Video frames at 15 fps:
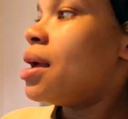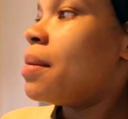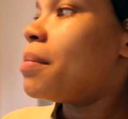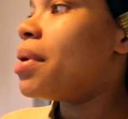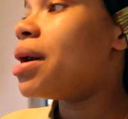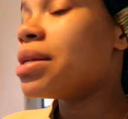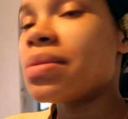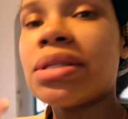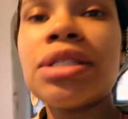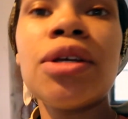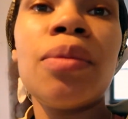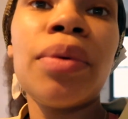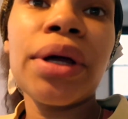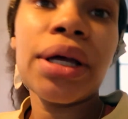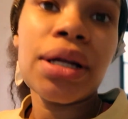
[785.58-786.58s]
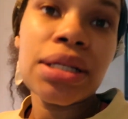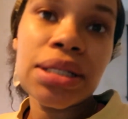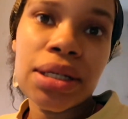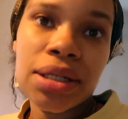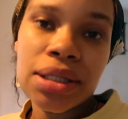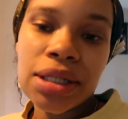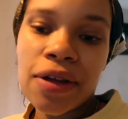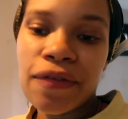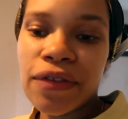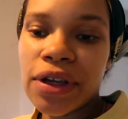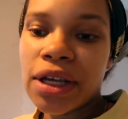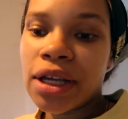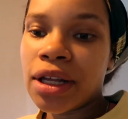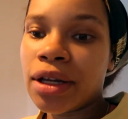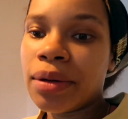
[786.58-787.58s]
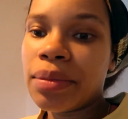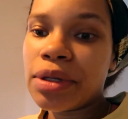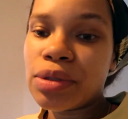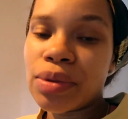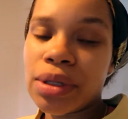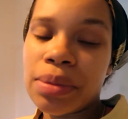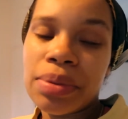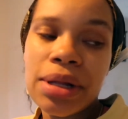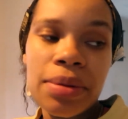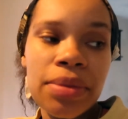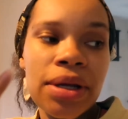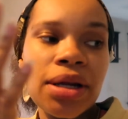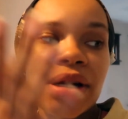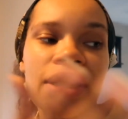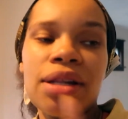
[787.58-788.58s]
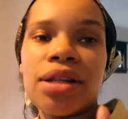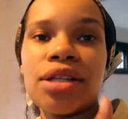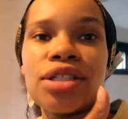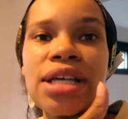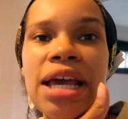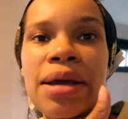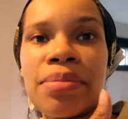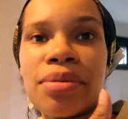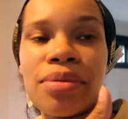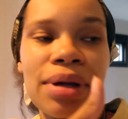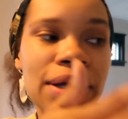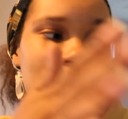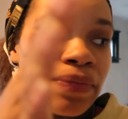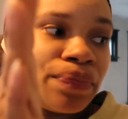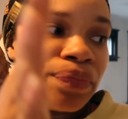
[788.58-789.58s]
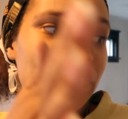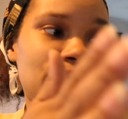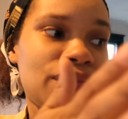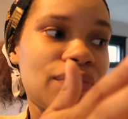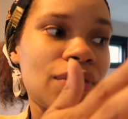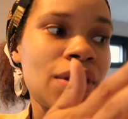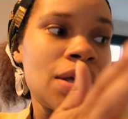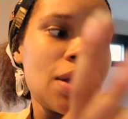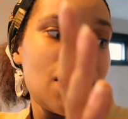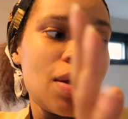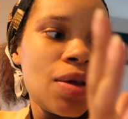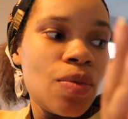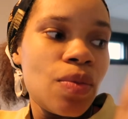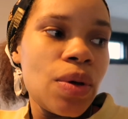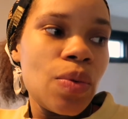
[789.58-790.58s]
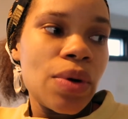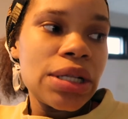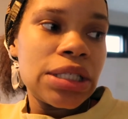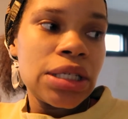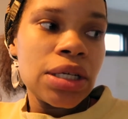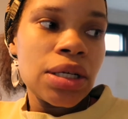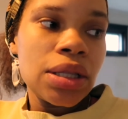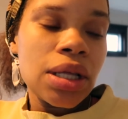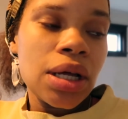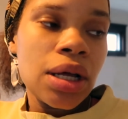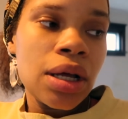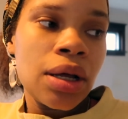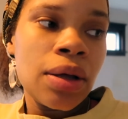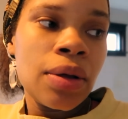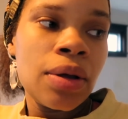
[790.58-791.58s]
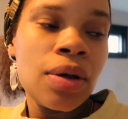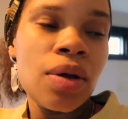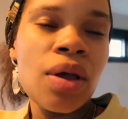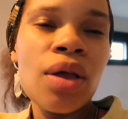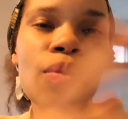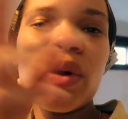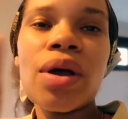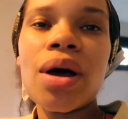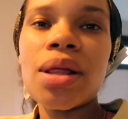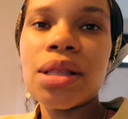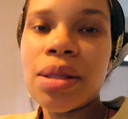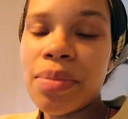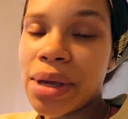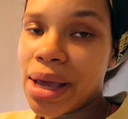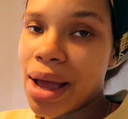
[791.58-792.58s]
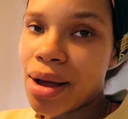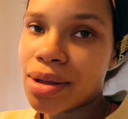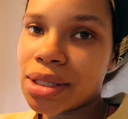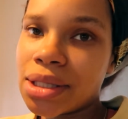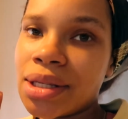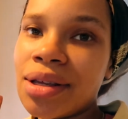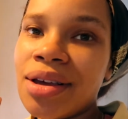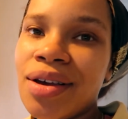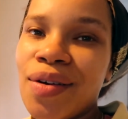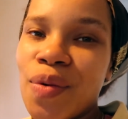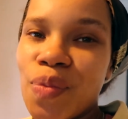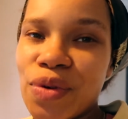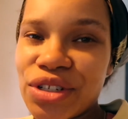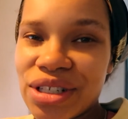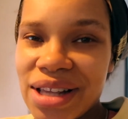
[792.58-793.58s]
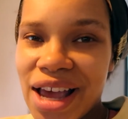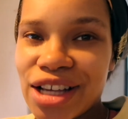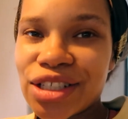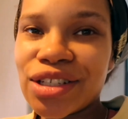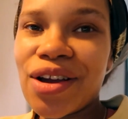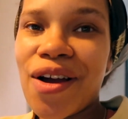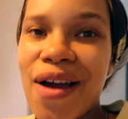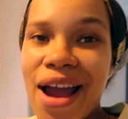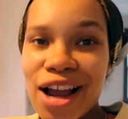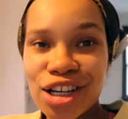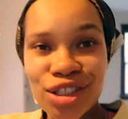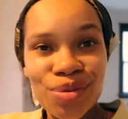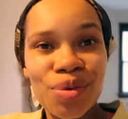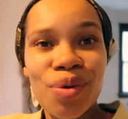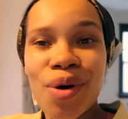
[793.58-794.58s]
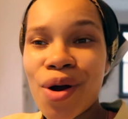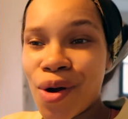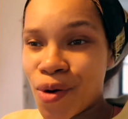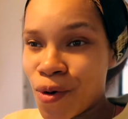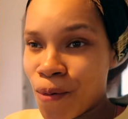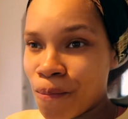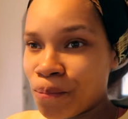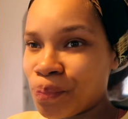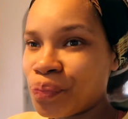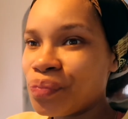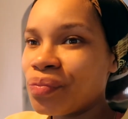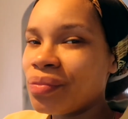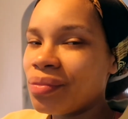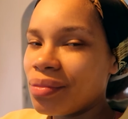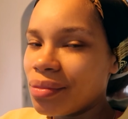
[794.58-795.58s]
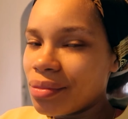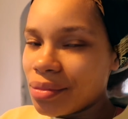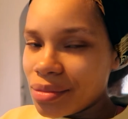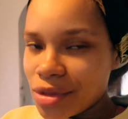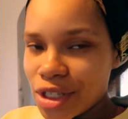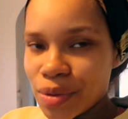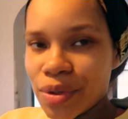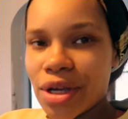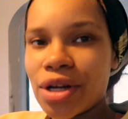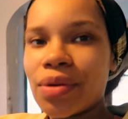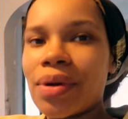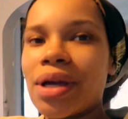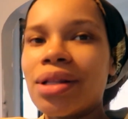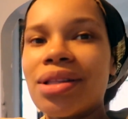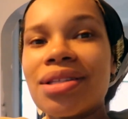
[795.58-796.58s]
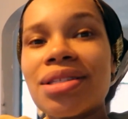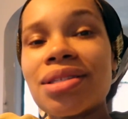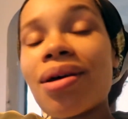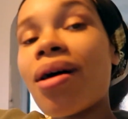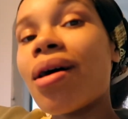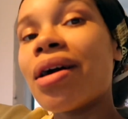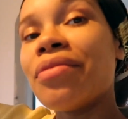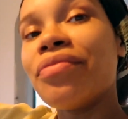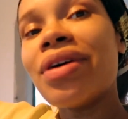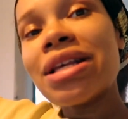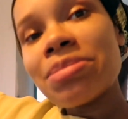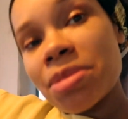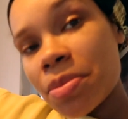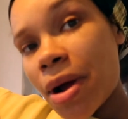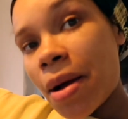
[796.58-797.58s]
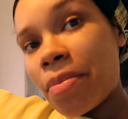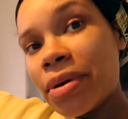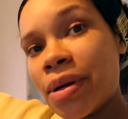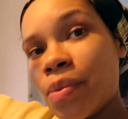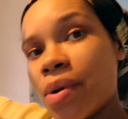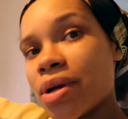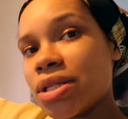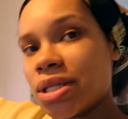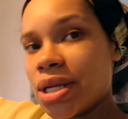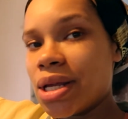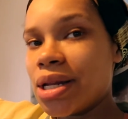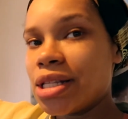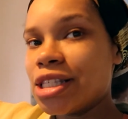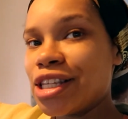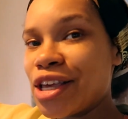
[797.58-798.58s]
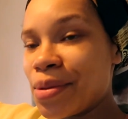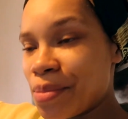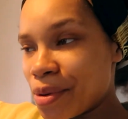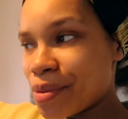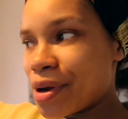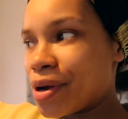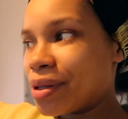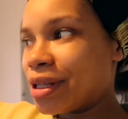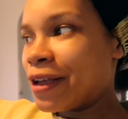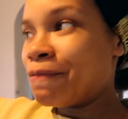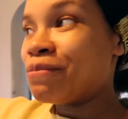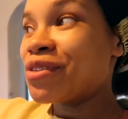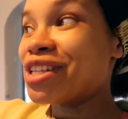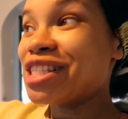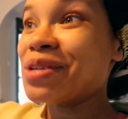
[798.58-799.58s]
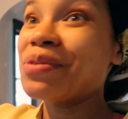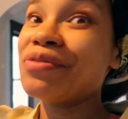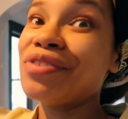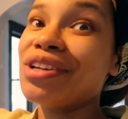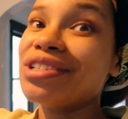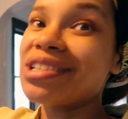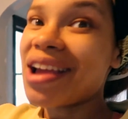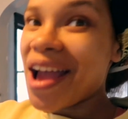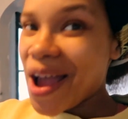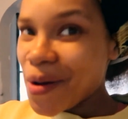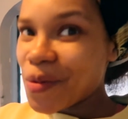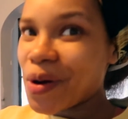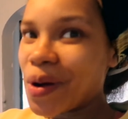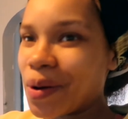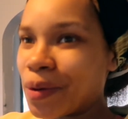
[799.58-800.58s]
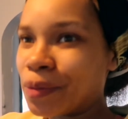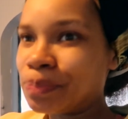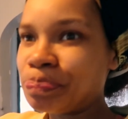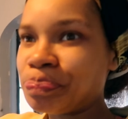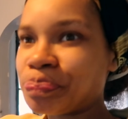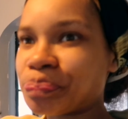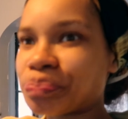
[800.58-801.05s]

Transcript: My husband's still bringing a ton of stuff in between the plumbing and the table, and we went to we call it the big house, which is actually our actual home. To reiterate, this is our investment property we are staying in temporarily until we finish our home.